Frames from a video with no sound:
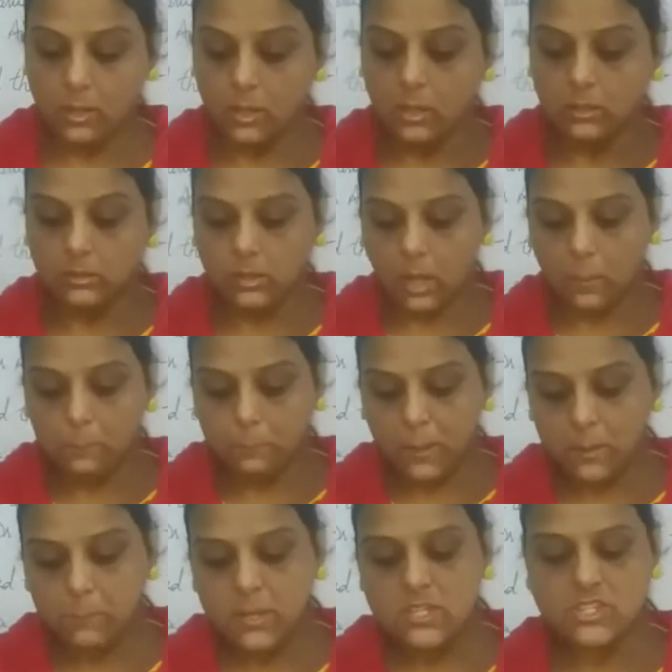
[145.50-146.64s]
The
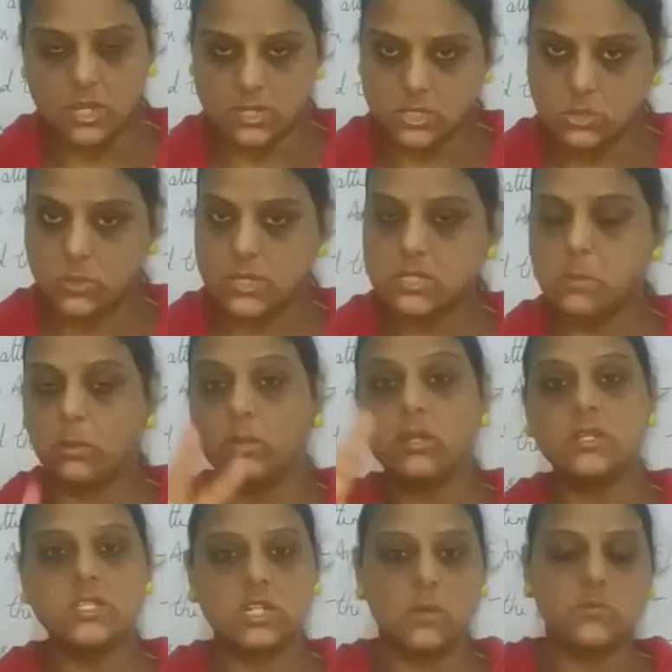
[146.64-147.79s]
pygmy chest. So it's about the
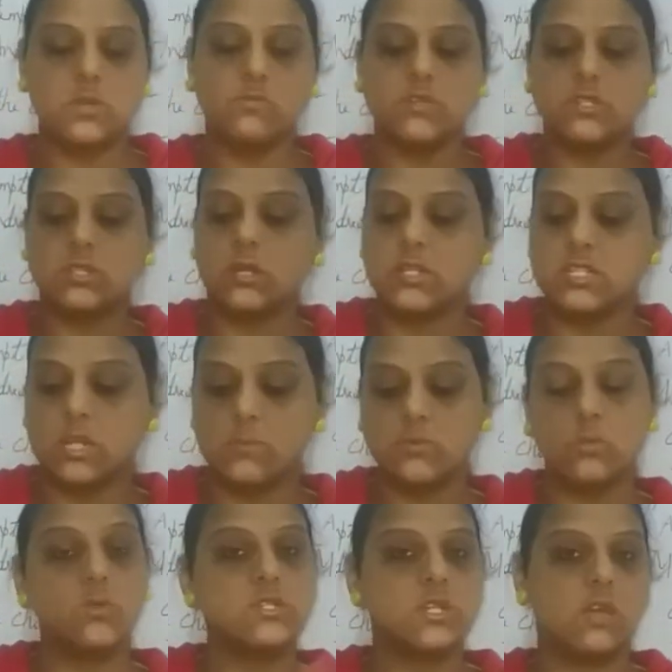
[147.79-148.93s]
description, which the description
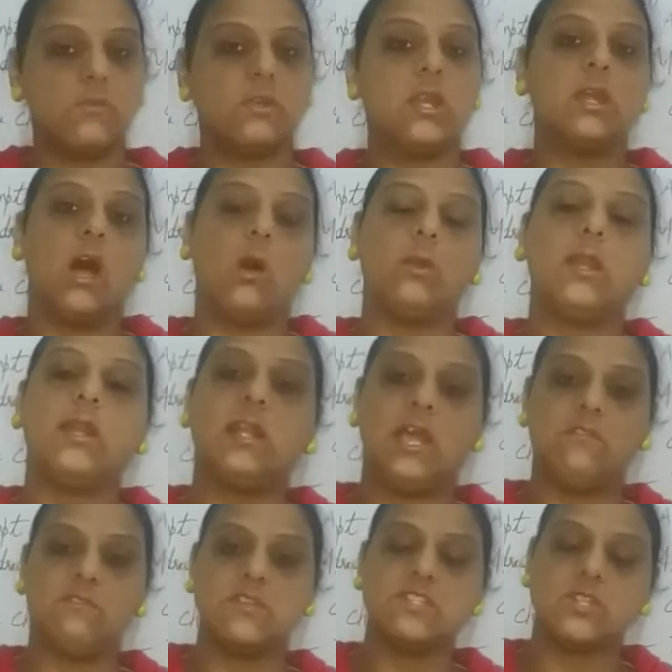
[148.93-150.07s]
was given that how that
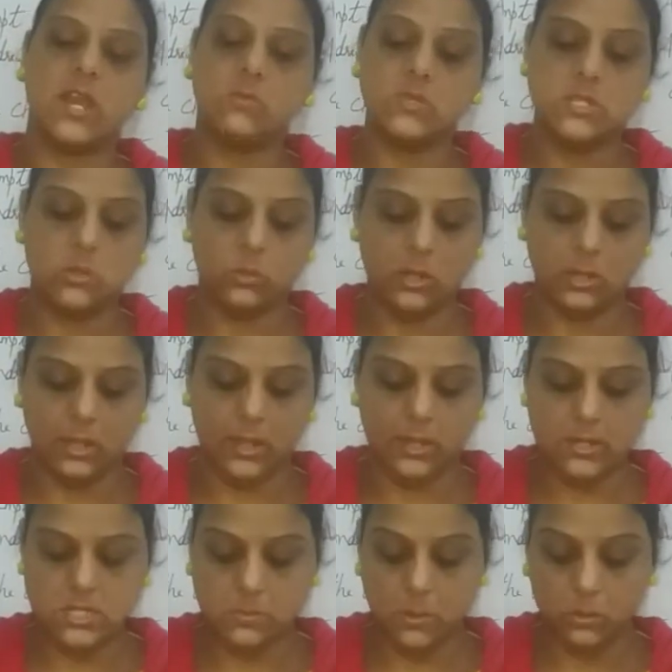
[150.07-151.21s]
lifeless child was looking like.
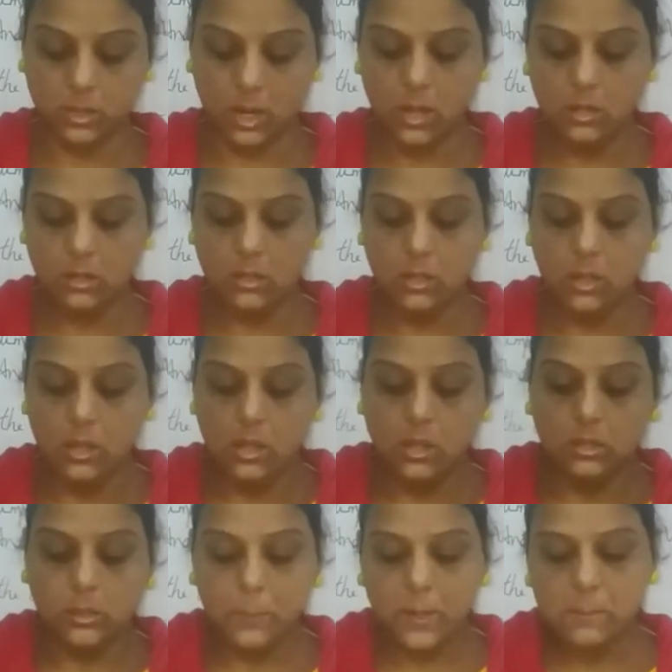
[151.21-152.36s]
It's about that.
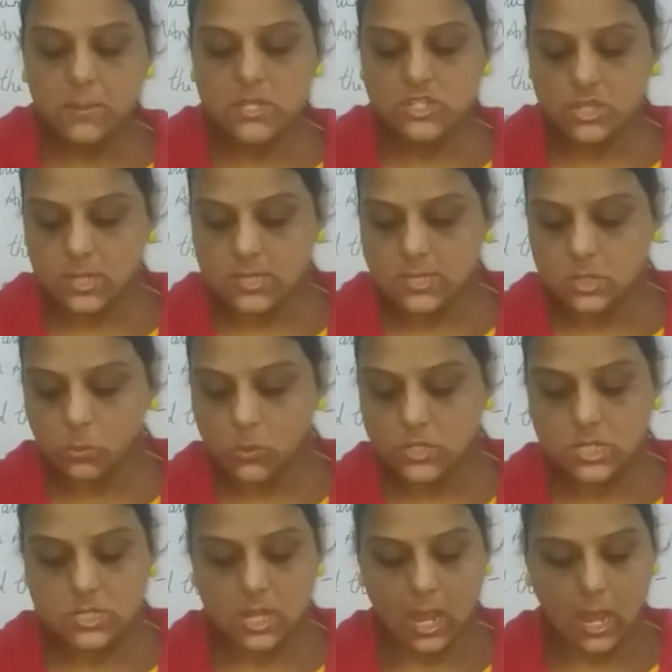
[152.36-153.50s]
The pygmy chest, which
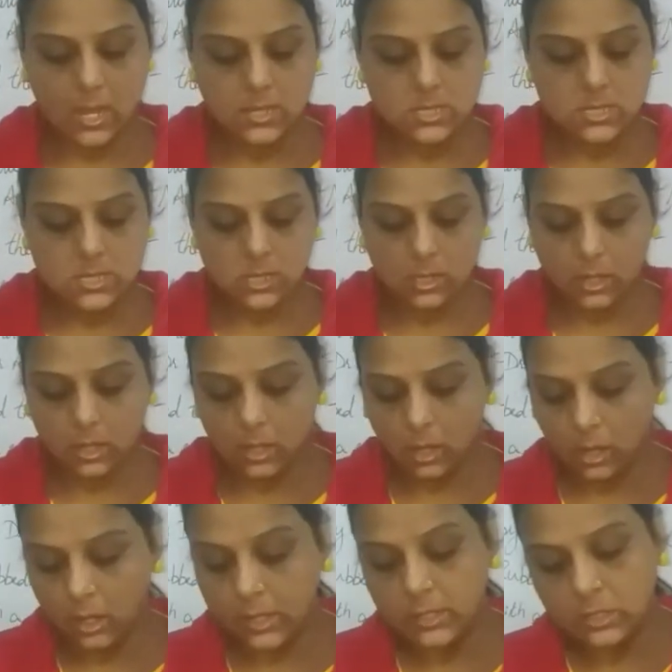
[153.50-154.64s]
is hands
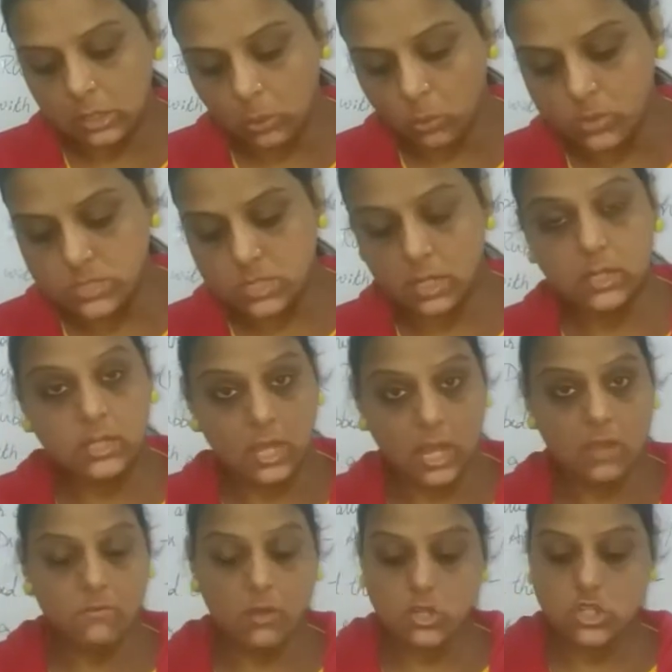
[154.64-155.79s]
enclosed,
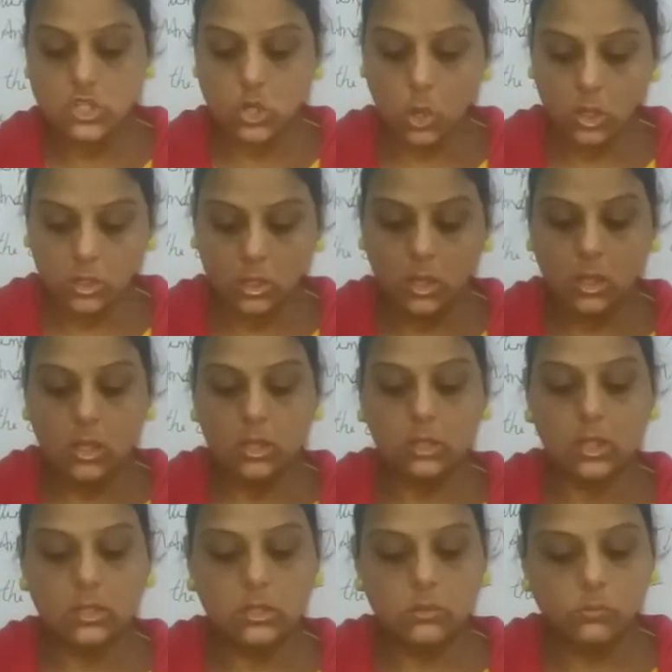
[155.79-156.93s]
gave a short
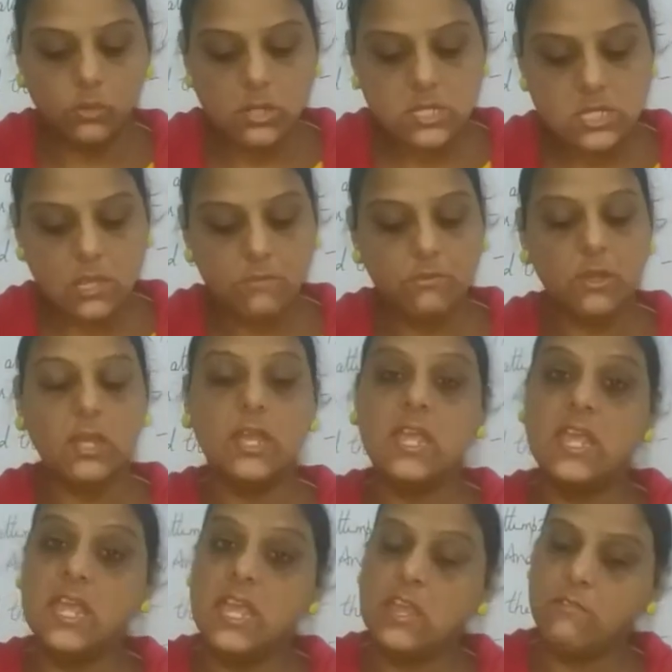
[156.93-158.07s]
convulsive
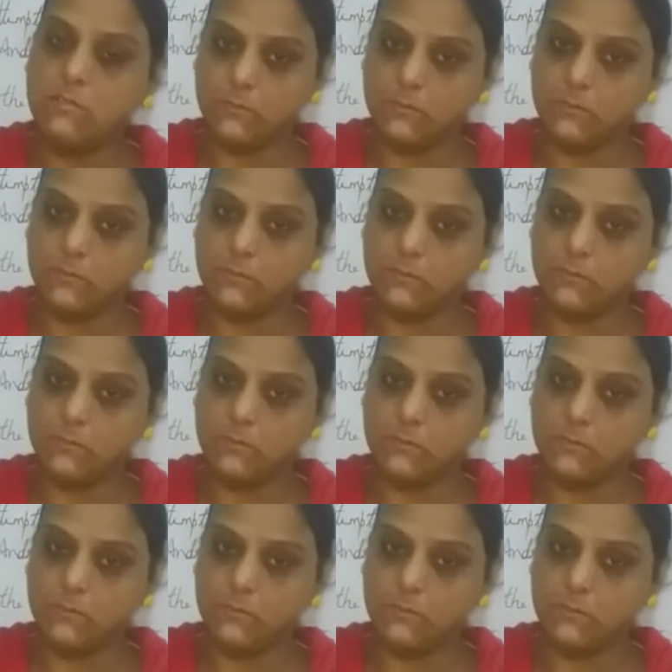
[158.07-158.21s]
heave.